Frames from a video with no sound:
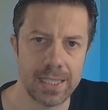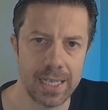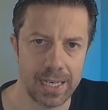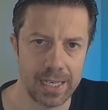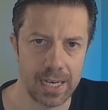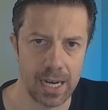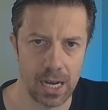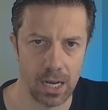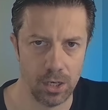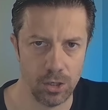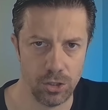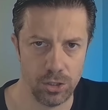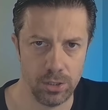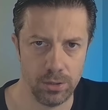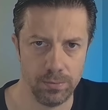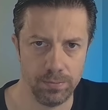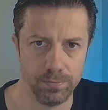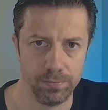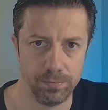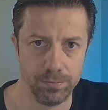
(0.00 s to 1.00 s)
technology,
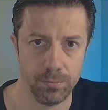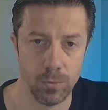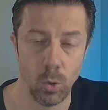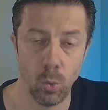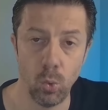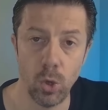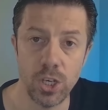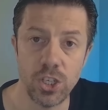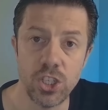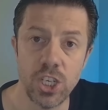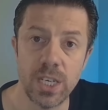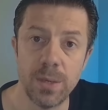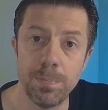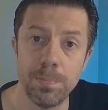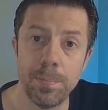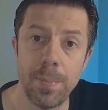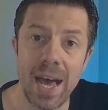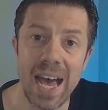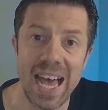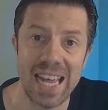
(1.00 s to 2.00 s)
which it
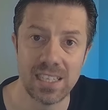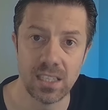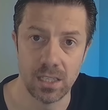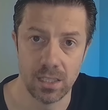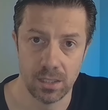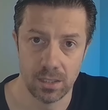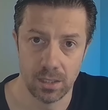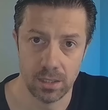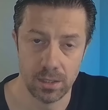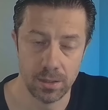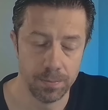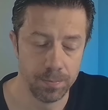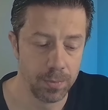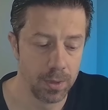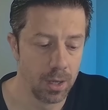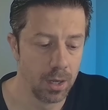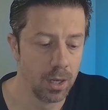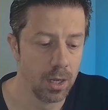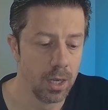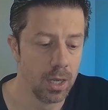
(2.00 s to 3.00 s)
patented,
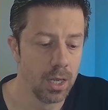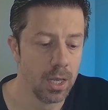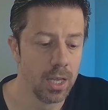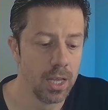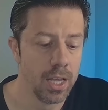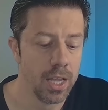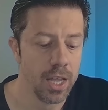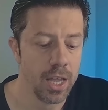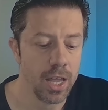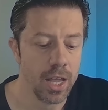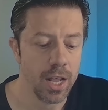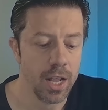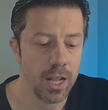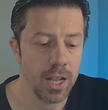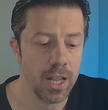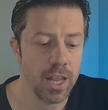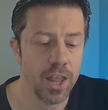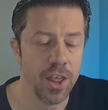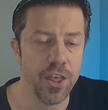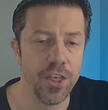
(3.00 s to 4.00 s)

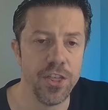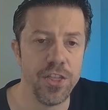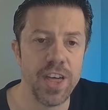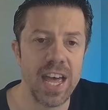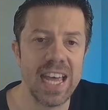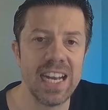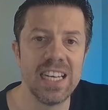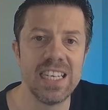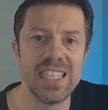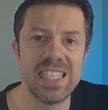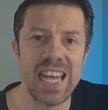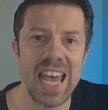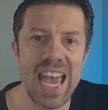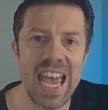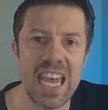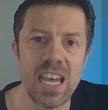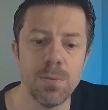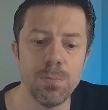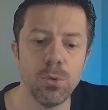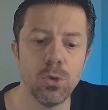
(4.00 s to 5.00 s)
that is
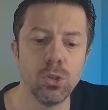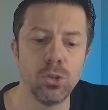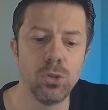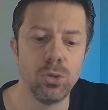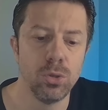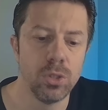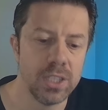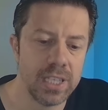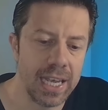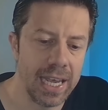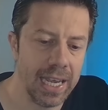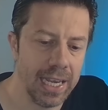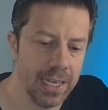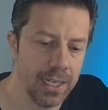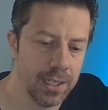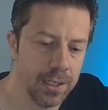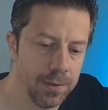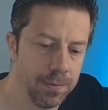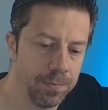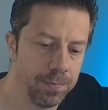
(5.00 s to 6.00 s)
able to
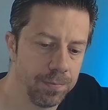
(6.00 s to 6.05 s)
take